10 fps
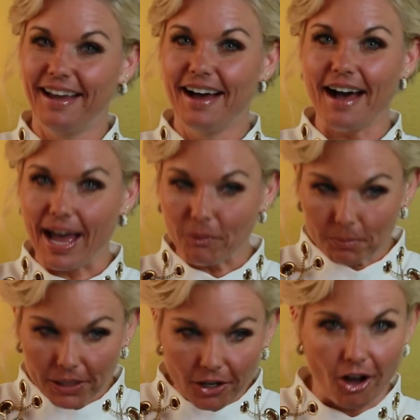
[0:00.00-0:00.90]
I would
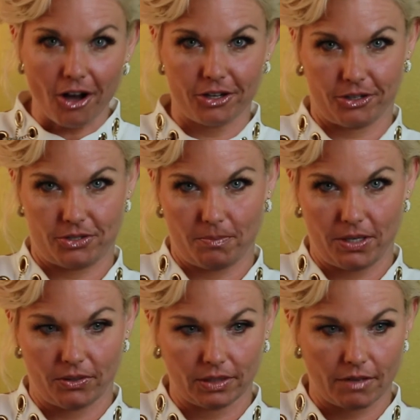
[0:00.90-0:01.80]
be honored to be
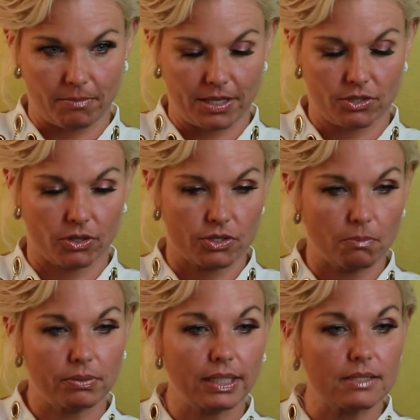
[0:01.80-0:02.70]
your love mentor. So
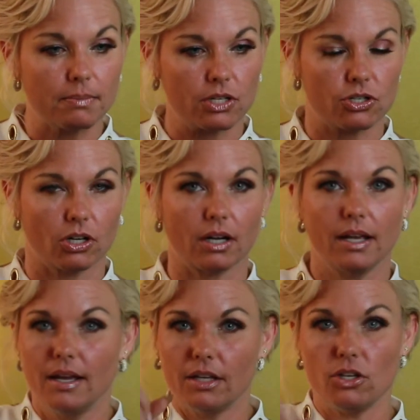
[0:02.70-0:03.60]
please make sure
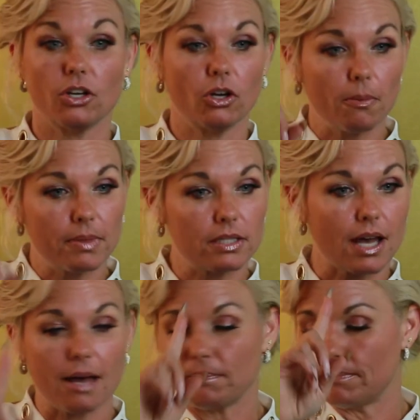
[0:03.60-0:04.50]
you can go up at the
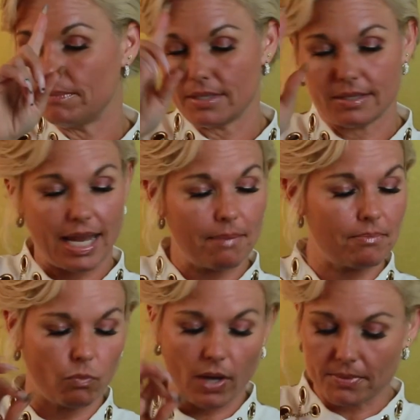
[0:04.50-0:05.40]
top, same
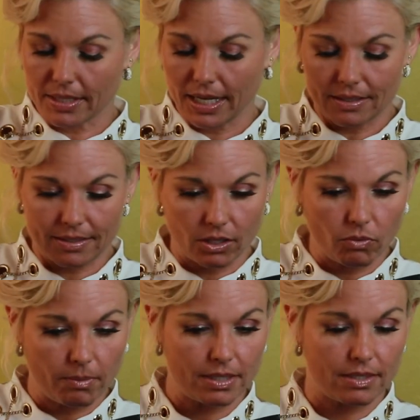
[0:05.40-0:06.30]
website,
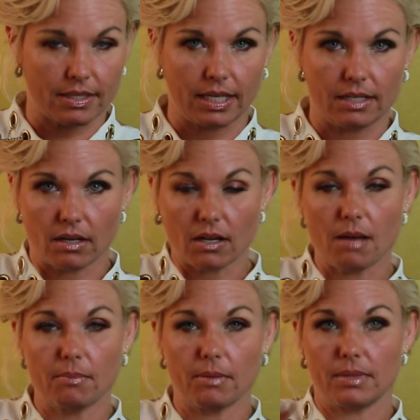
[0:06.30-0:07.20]
singlewomenssociety.com.
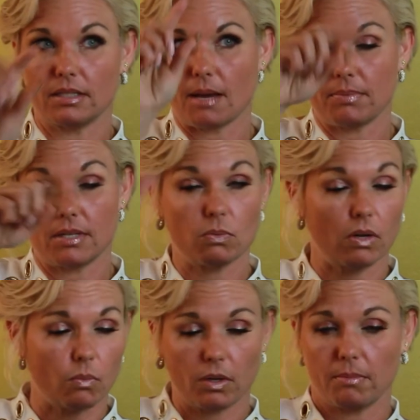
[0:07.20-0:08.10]
At the top says one on
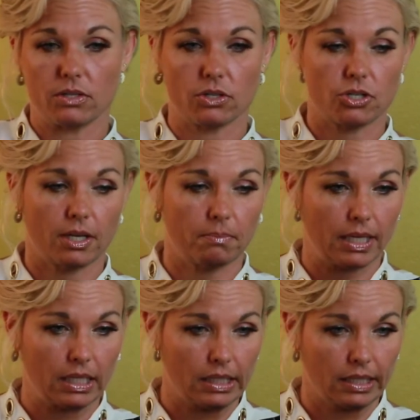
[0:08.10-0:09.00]
one mentorship, and
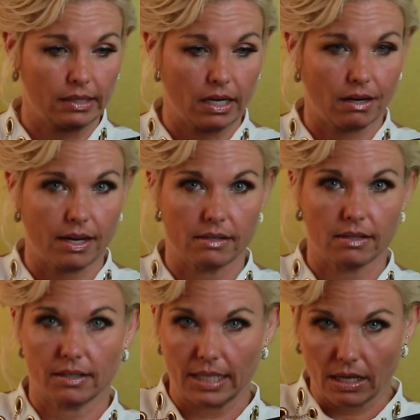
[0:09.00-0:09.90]
click there and
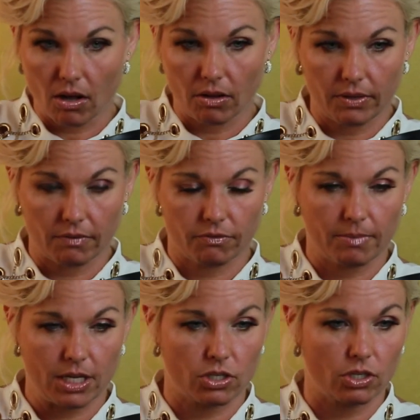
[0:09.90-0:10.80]
get all of the
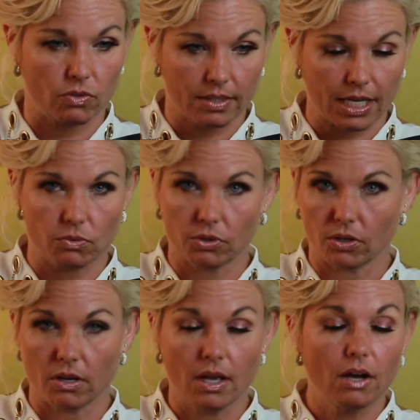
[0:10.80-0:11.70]
information. You schedule your
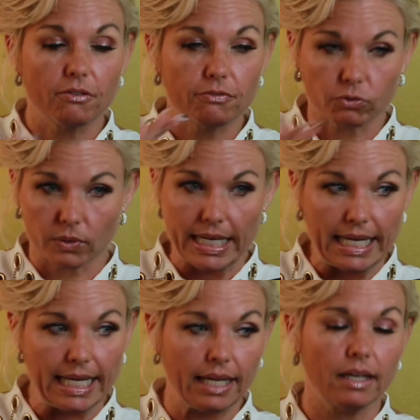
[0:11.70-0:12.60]

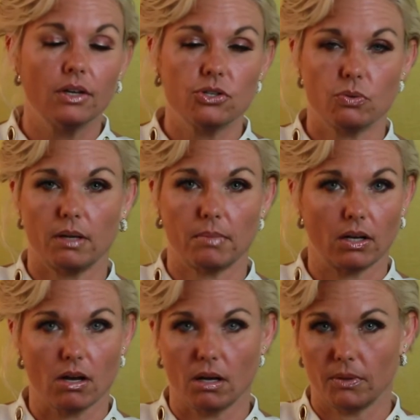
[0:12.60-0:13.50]
free 20 minute
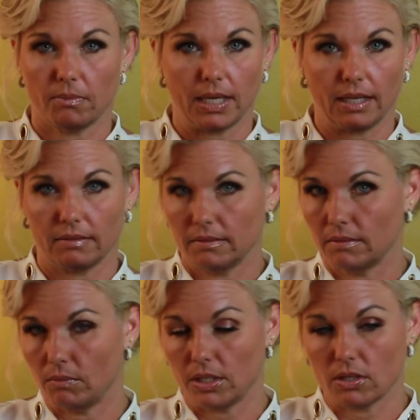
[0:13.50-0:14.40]
call with me
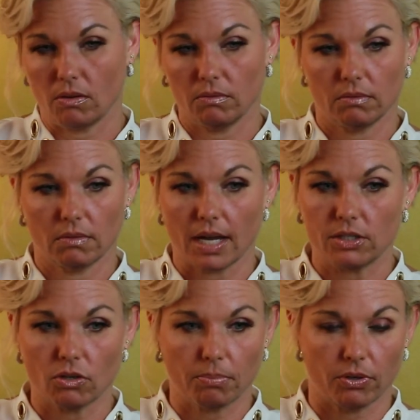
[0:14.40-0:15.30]
we don't i
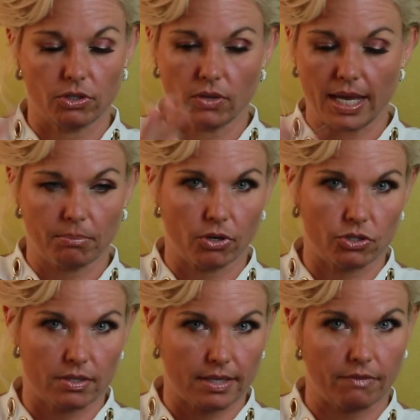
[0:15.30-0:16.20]
don't you can't
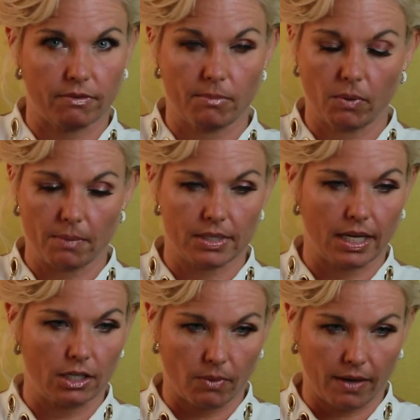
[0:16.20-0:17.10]
purchase that from the website
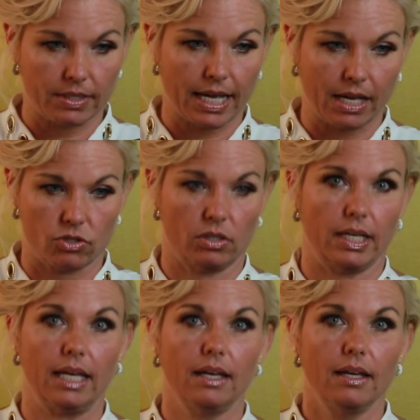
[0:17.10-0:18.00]
you have to actually
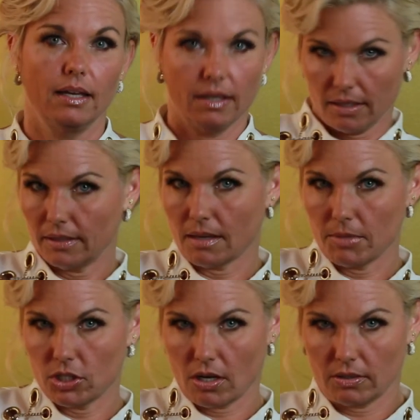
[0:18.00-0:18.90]
come and
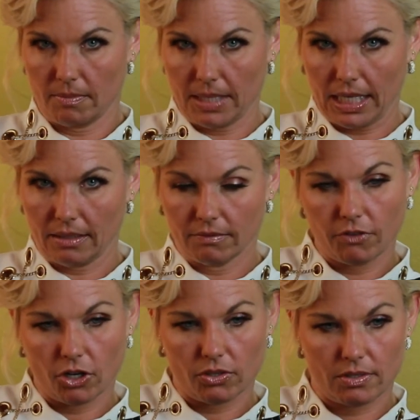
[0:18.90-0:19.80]
talk to me
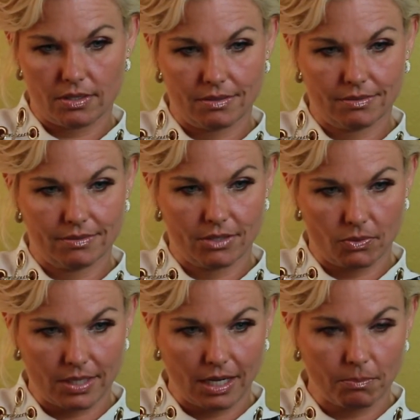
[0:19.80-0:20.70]
first so
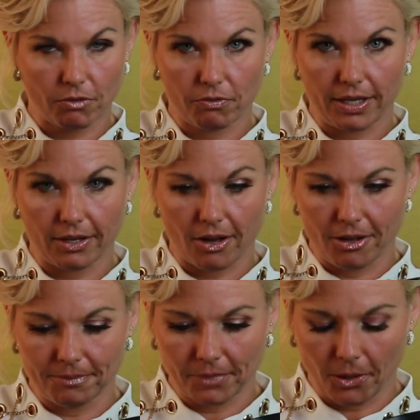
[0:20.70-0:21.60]
set up your free call
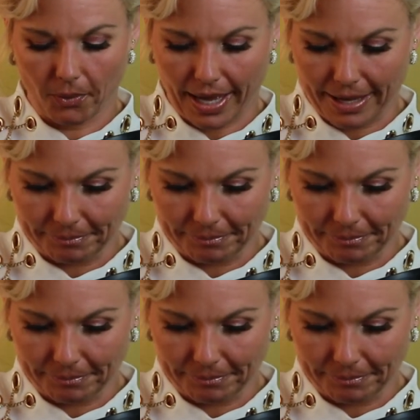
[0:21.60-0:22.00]
okay